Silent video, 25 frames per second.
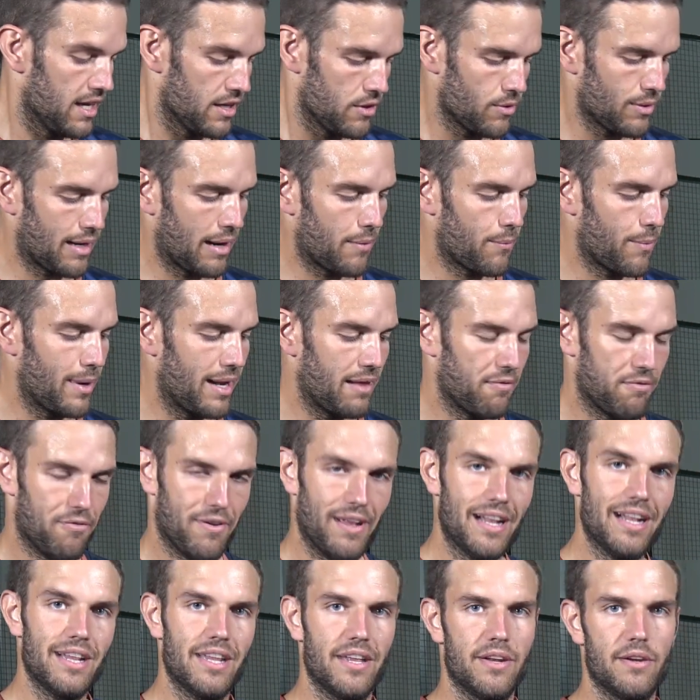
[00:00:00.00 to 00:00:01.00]
You can really
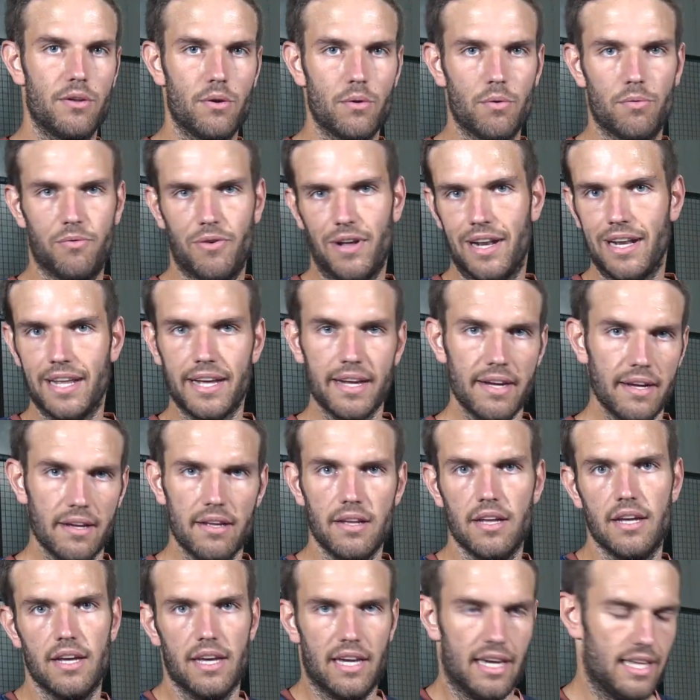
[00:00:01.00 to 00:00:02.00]
feel the new feeling.
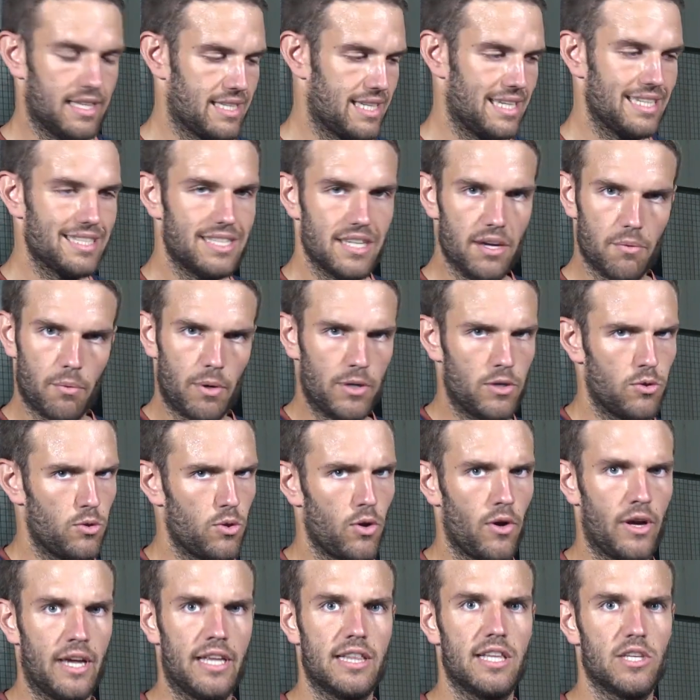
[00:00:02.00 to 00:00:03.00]
It's easier when you
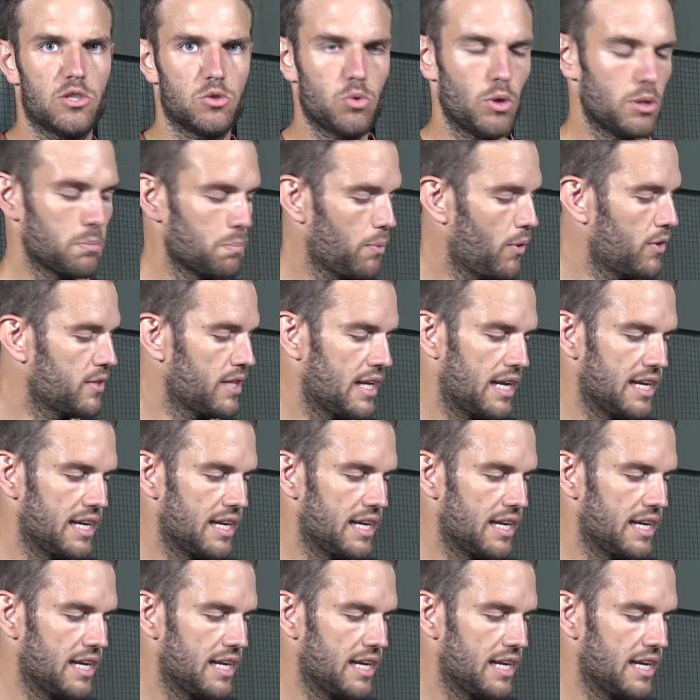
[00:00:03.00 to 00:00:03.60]
don't hit the sweet point,